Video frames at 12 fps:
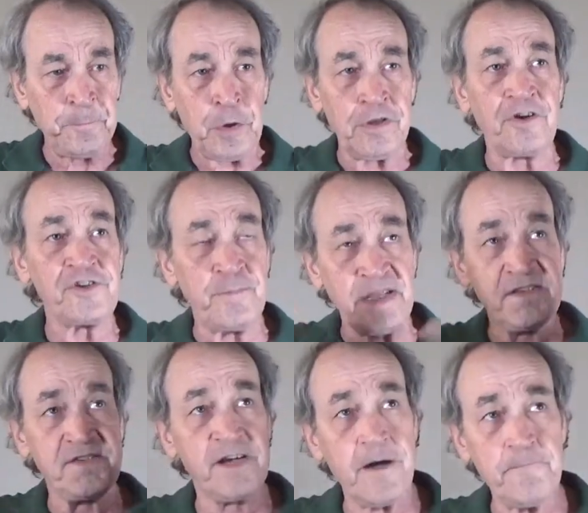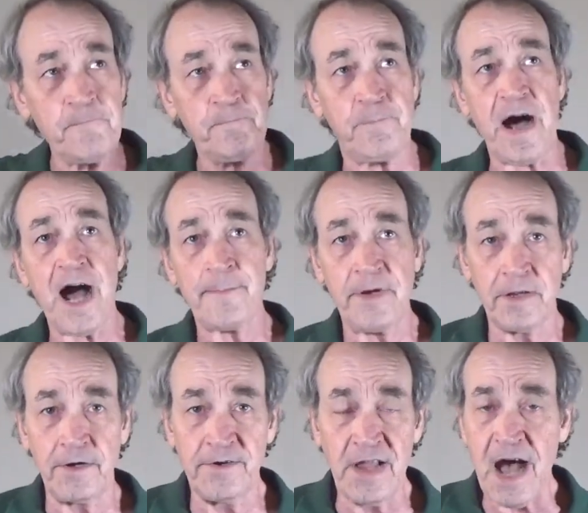There's been some
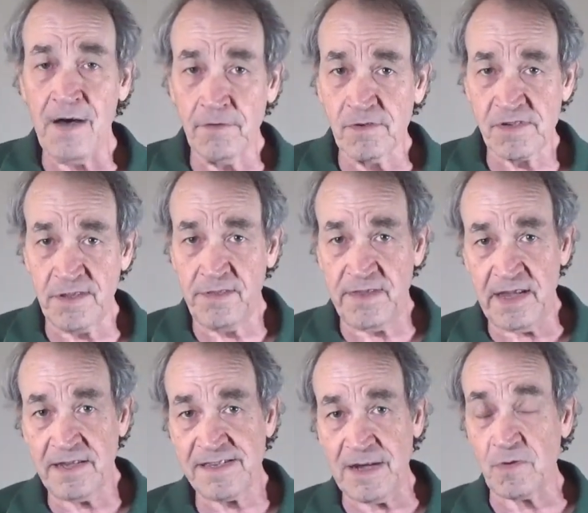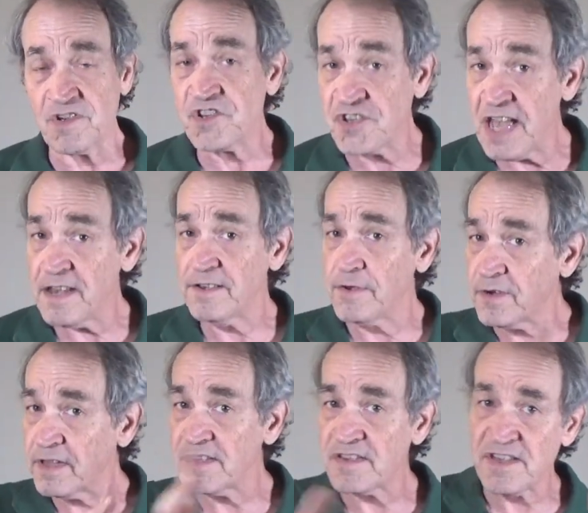popular novels and things that were set
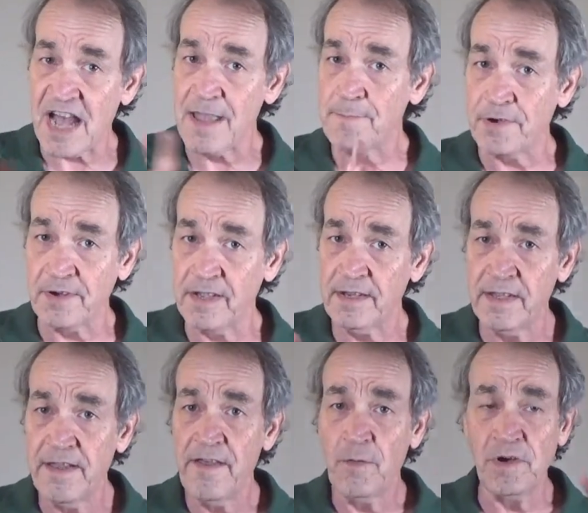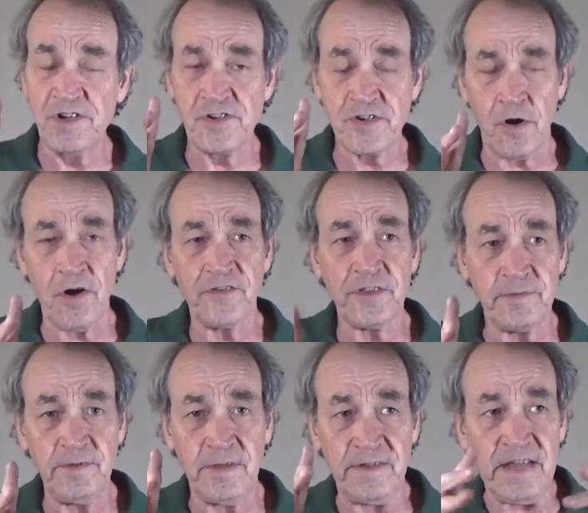during this time period, which is called
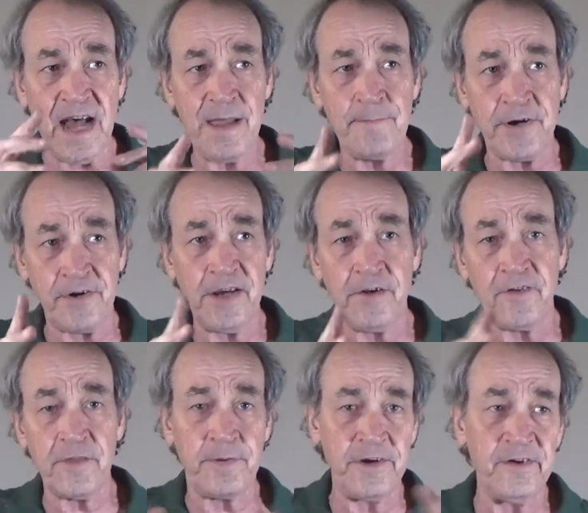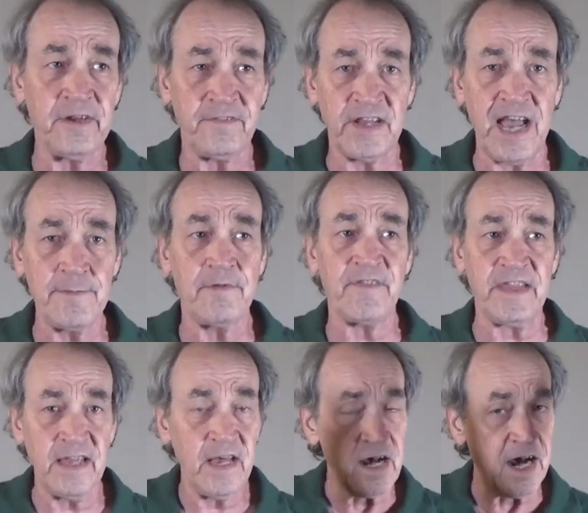the time period, or the period of time of
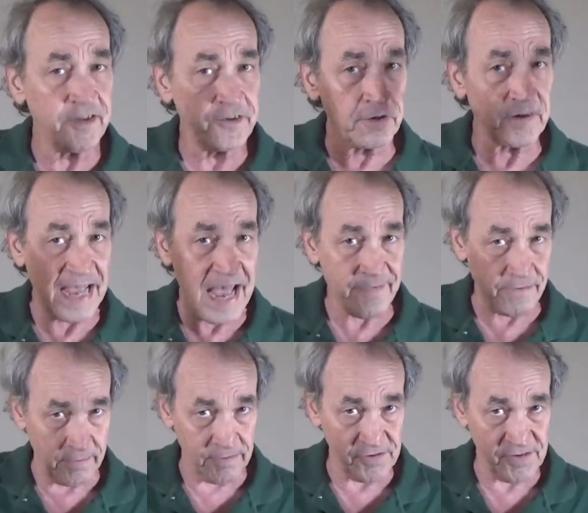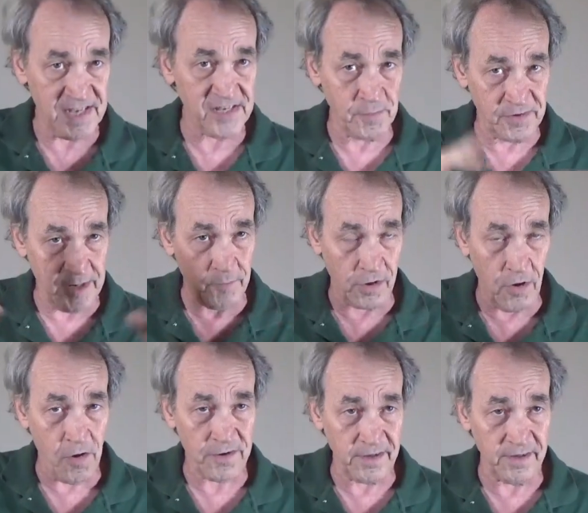the hunter-gatherers. That's what they were
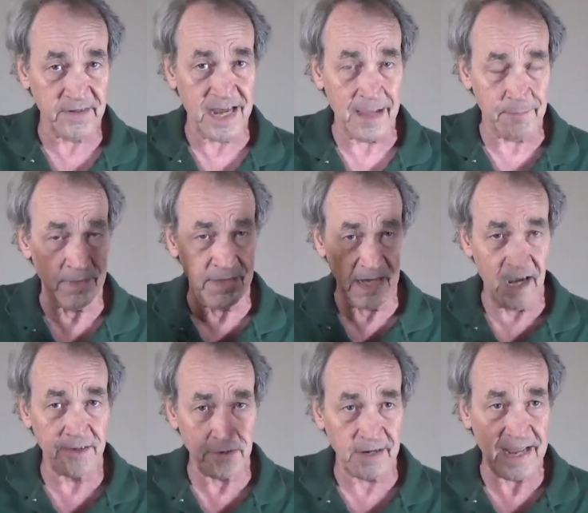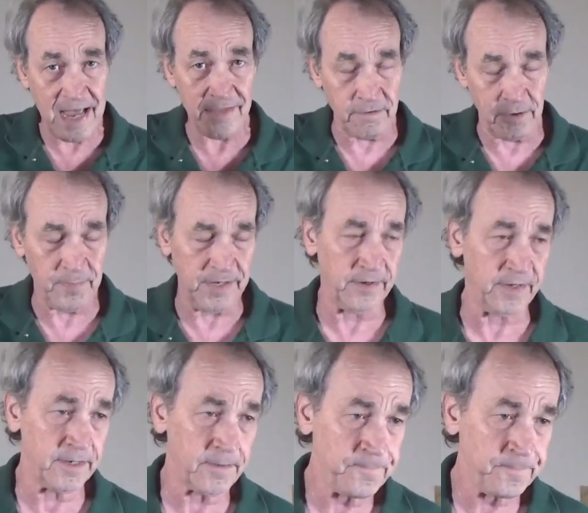called at the time, the hunter-gatherer period.